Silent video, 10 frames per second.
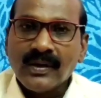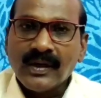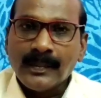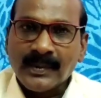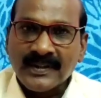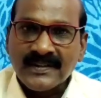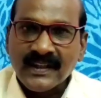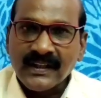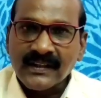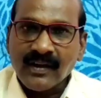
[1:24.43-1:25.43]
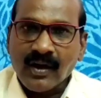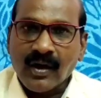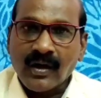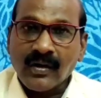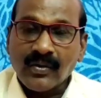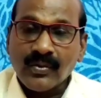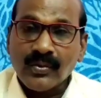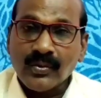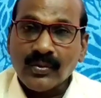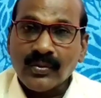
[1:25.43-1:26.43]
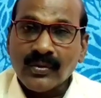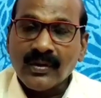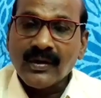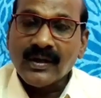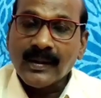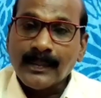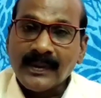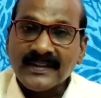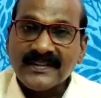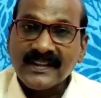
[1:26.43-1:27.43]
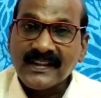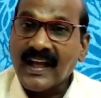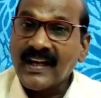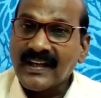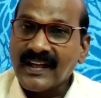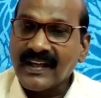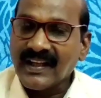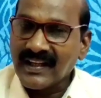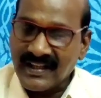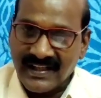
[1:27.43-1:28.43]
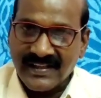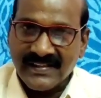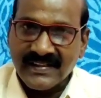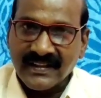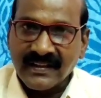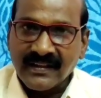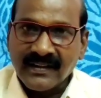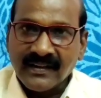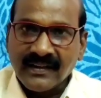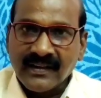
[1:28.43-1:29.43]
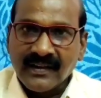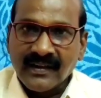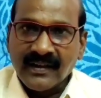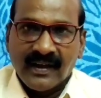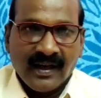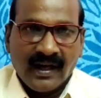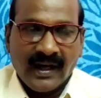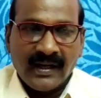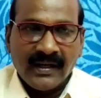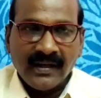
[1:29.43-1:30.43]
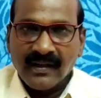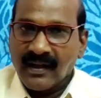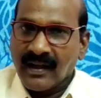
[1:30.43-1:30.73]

a person or who a personality is. And